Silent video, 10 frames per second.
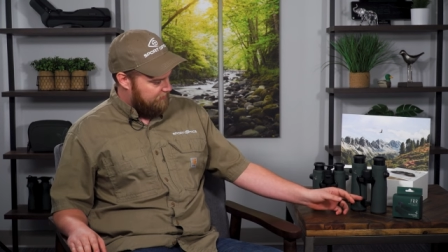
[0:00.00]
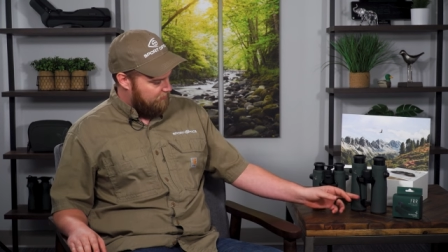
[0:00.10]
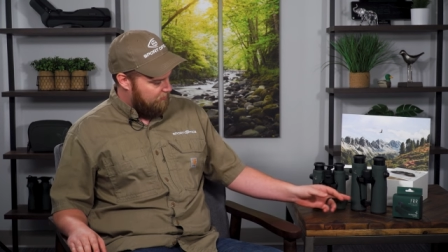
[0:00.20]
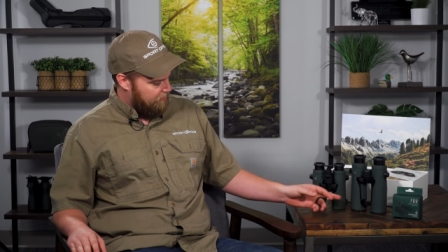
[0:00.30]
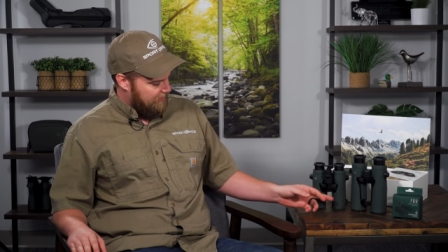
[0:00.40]

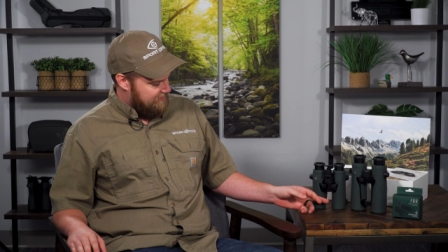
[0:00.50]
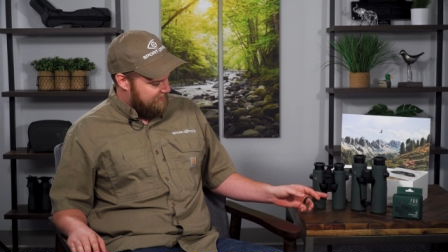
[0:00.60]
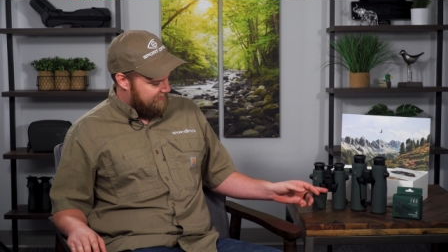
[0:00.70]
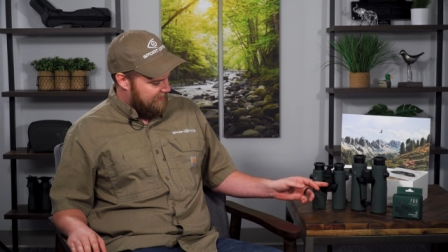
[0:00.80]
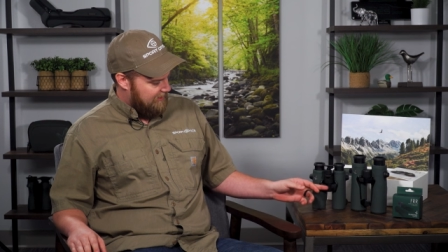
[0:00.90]
dual bridge
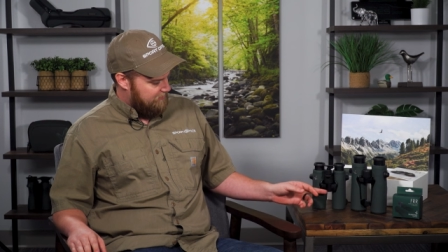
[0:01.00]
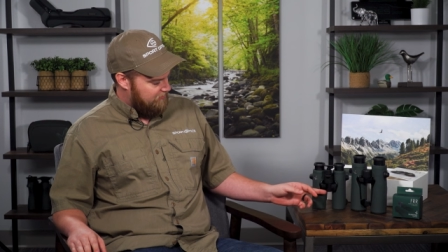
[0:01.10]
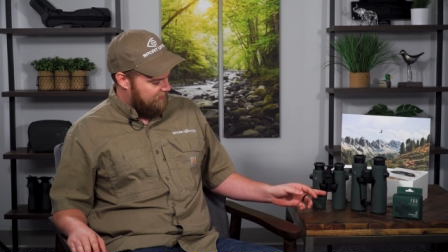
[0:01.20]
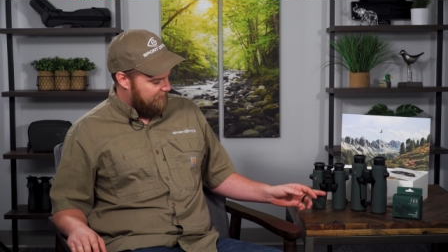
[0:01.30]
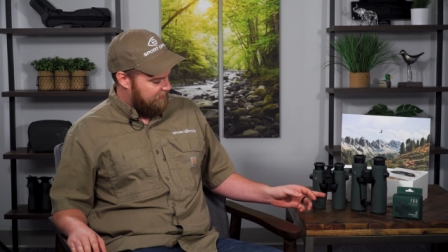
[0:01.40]
design,
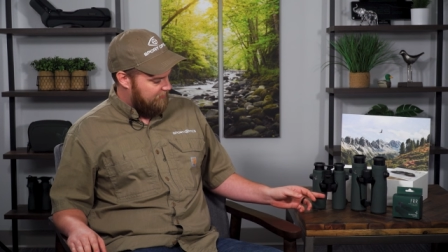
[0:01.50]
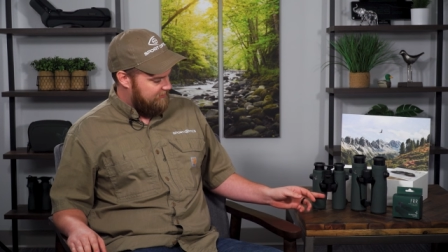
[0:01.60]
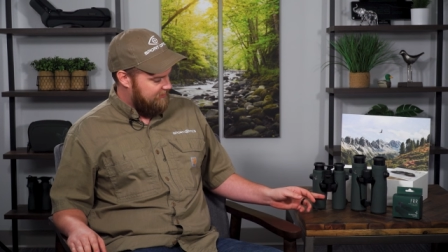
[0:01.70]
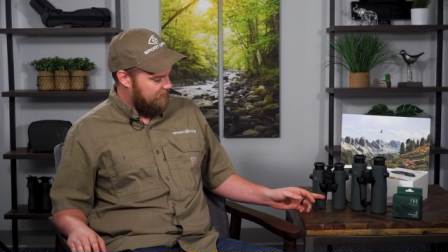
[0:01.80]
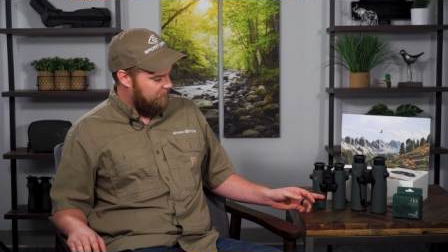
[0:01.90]
moving it to a
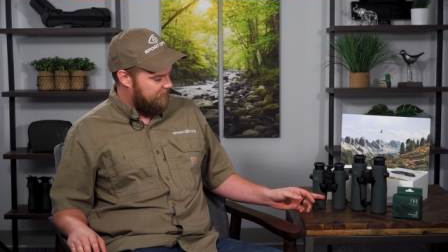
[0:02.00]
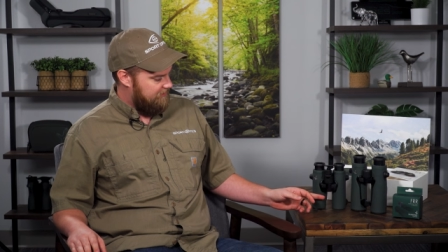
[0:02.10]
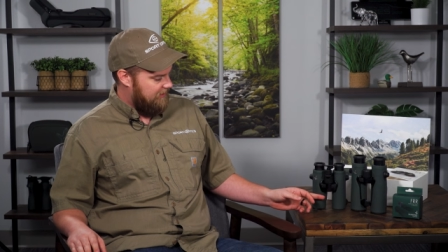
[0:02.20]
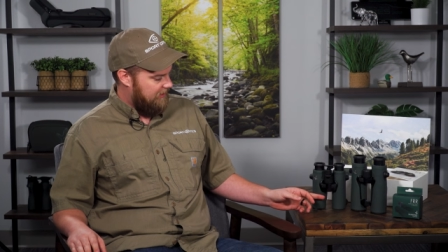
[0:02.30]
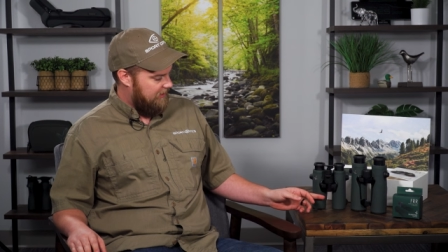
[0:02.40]
single
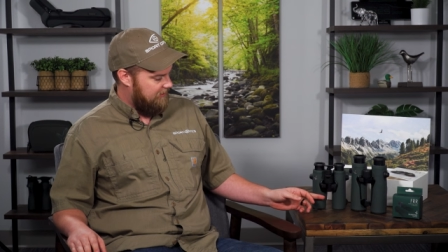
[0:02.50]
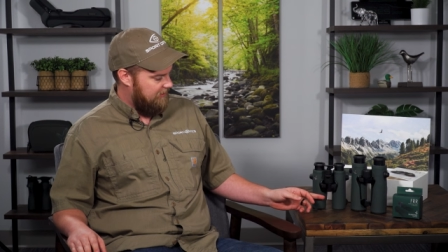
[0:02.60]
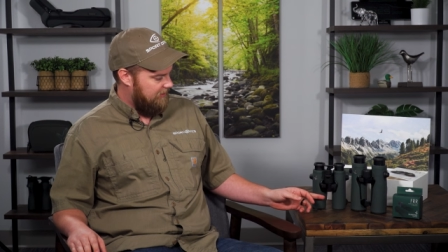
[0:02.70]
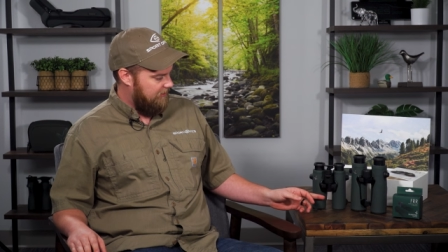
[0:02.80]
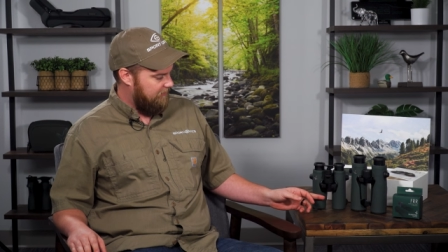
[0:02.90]
design
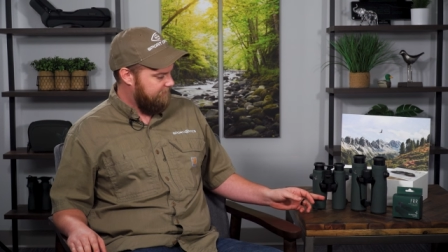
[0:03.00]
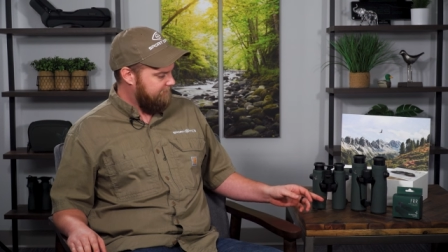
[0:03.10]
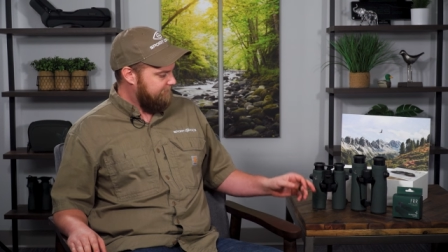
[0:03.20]
here.